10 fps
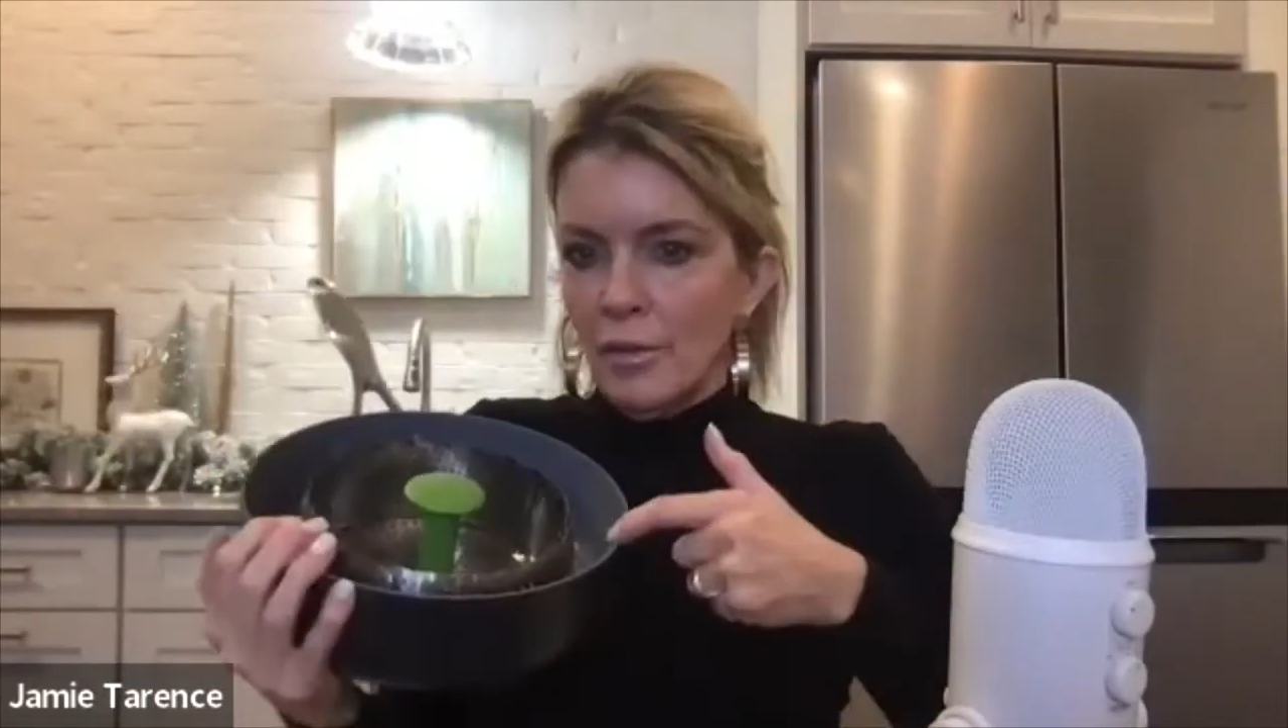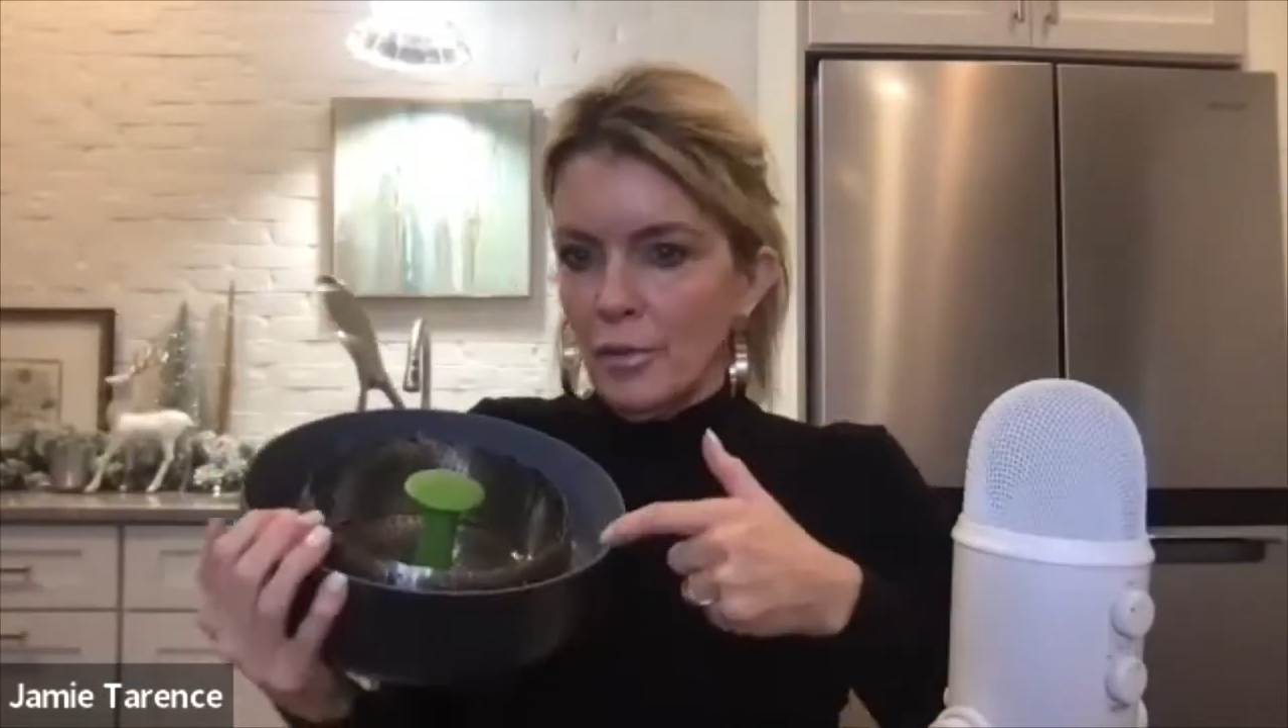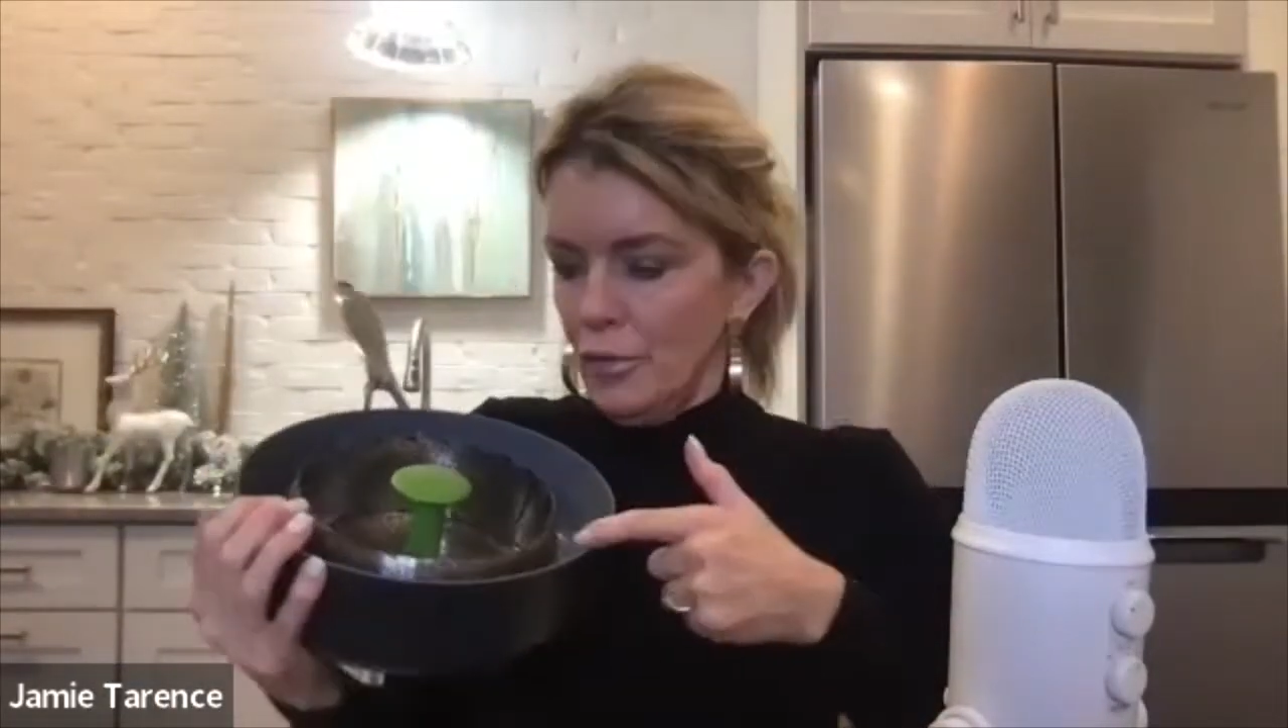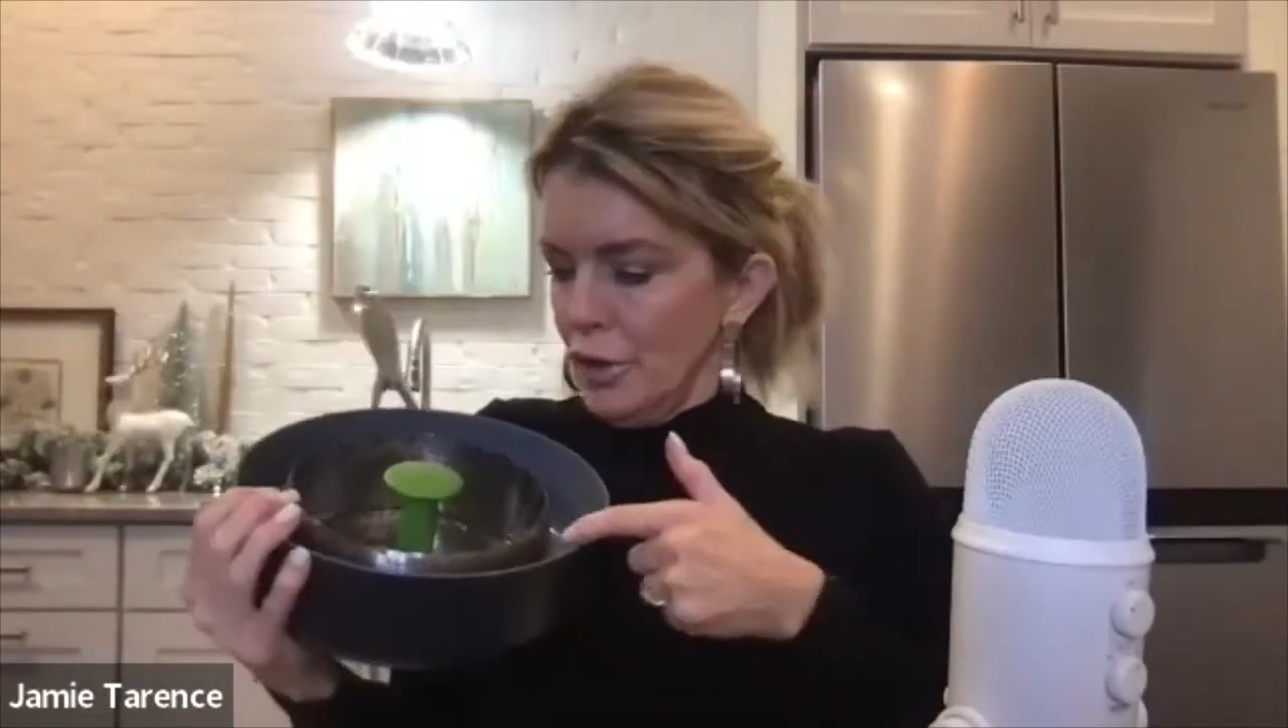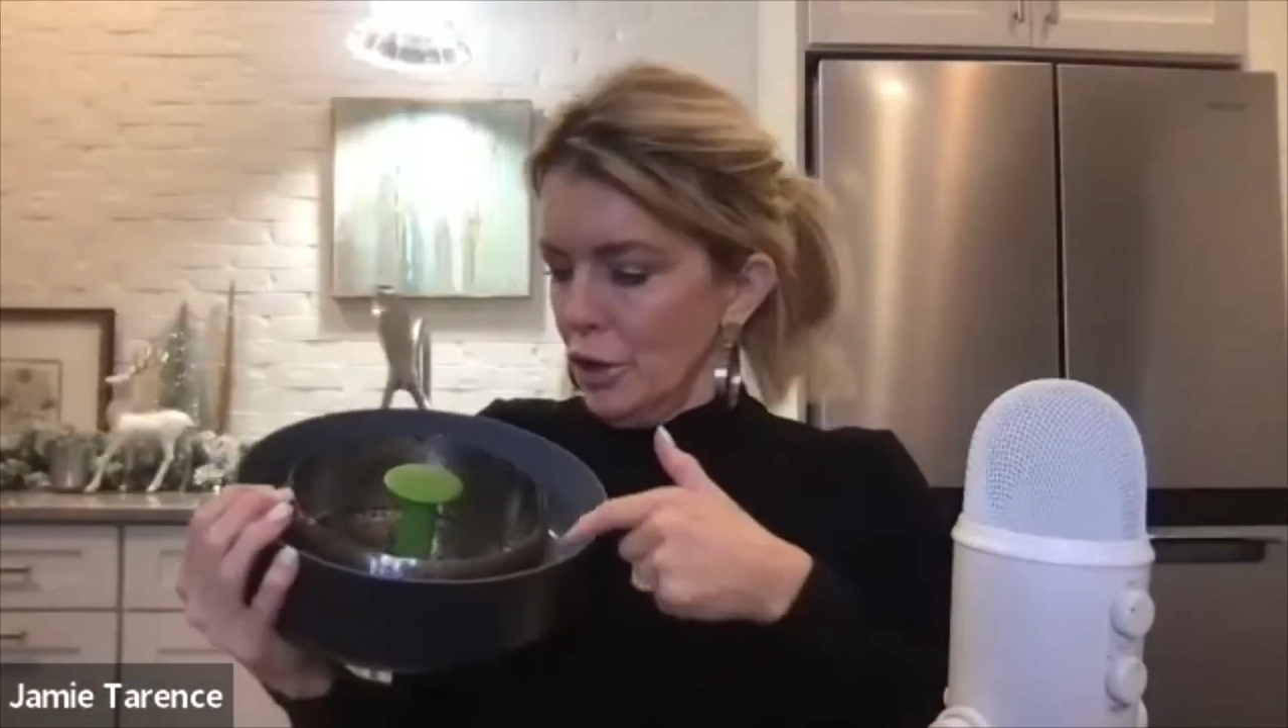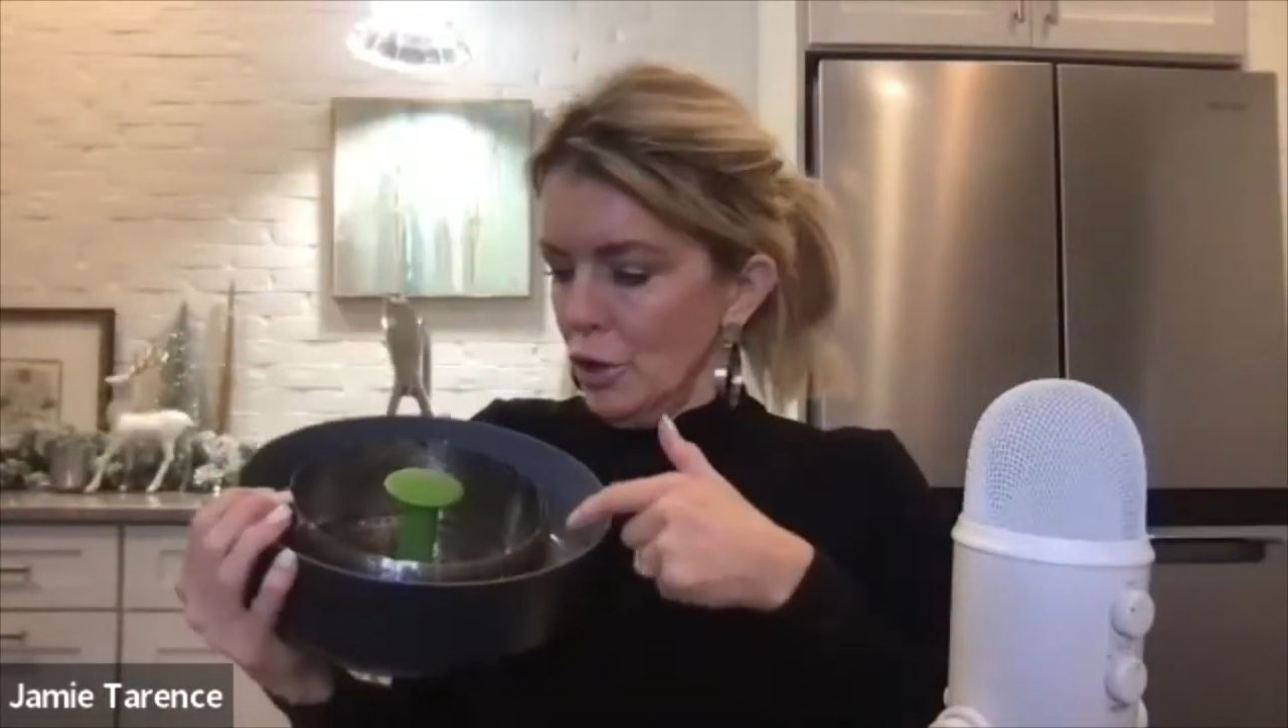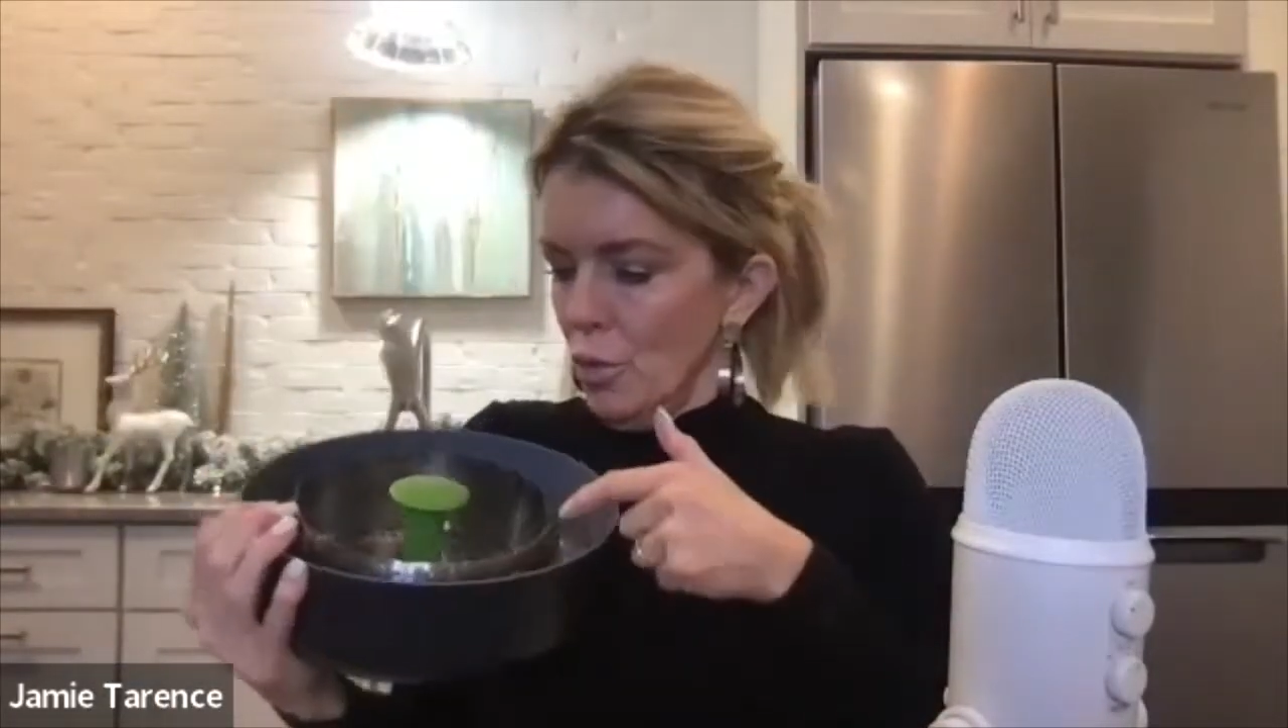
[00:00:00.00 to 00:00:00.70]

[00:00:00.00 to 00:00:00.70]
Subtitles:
fill